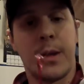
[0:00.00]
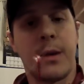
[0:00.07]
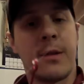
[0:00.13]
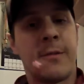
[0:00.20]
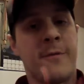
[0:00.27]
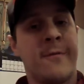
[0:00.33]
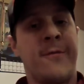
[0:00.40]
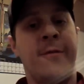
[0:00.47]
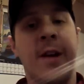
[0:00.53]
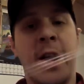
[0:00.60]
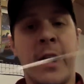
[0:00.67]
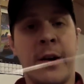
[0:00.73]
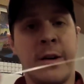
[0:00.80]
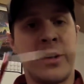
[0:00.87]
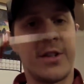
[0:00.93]
It's a
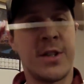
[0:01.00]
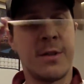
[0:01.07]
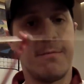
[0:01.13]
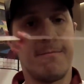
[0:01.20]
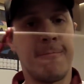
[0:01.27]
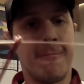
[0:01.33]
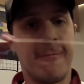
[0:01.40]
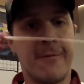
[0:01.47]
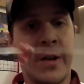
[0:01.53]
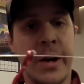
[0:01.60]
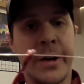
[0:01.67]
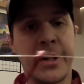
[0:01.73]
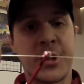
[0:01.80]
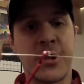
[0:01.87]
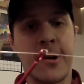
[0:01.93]
very,
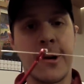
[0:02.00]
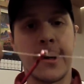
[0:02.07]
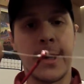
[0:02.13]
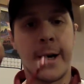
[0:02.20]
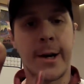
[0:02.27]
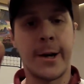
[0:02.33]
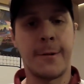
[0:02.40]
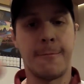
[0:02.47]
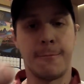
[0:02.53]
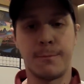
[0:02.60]
very strong line.